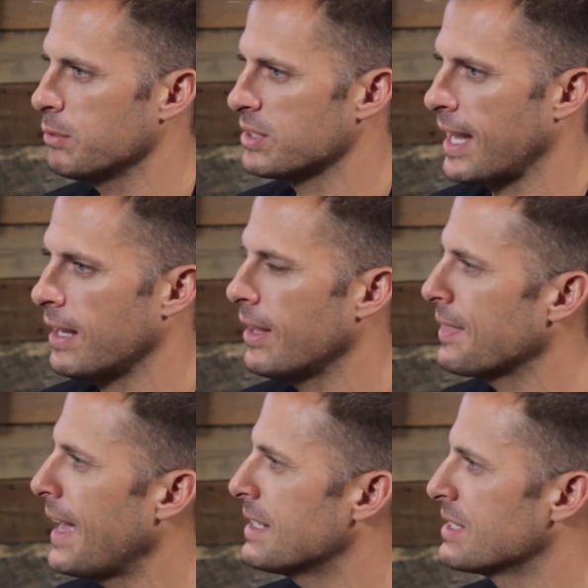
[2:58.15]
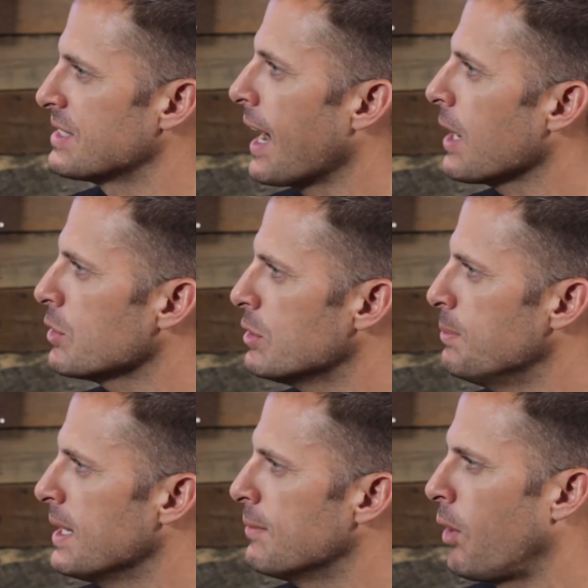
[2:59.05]
it was kind of like that desire to
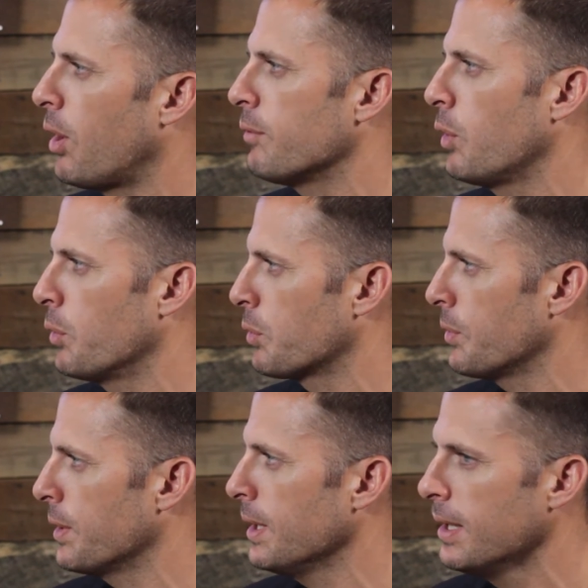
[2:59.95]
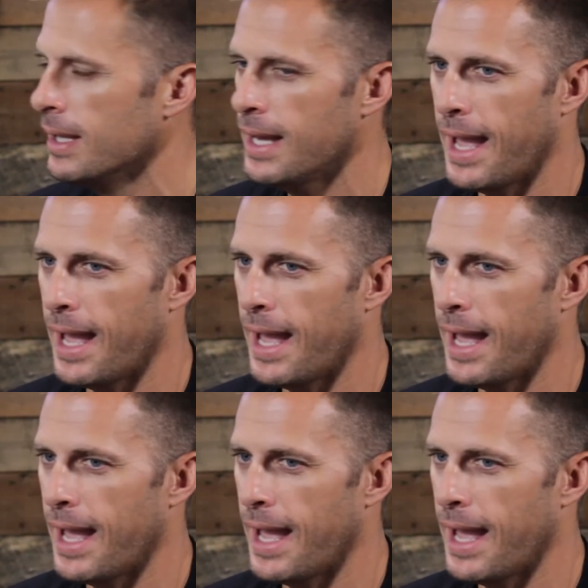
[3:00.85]
be involved locally, yeah.